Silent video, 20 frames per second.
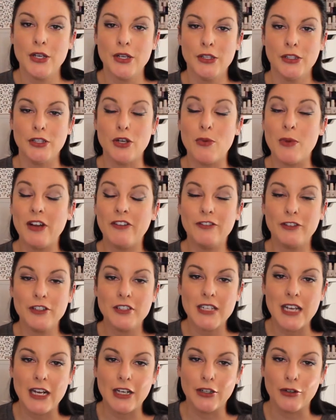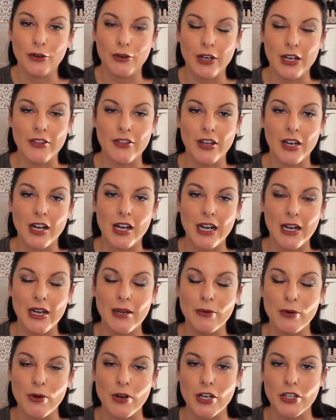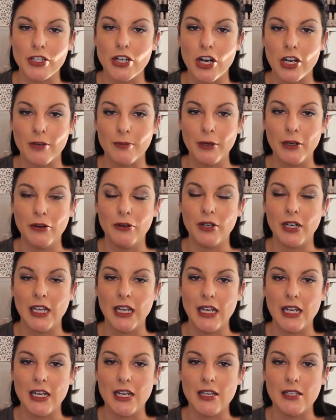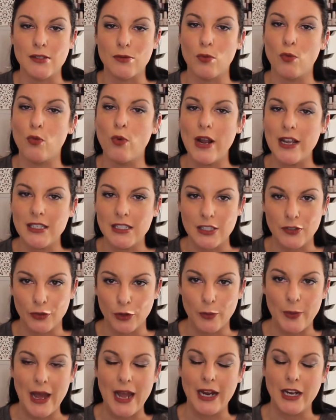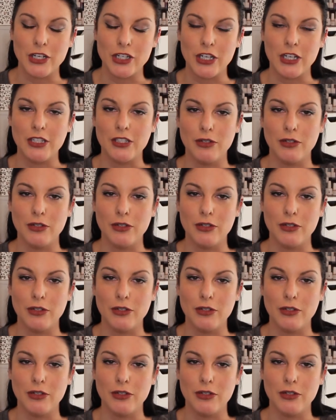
So my first category that I am going to talk about is wasteful packaging,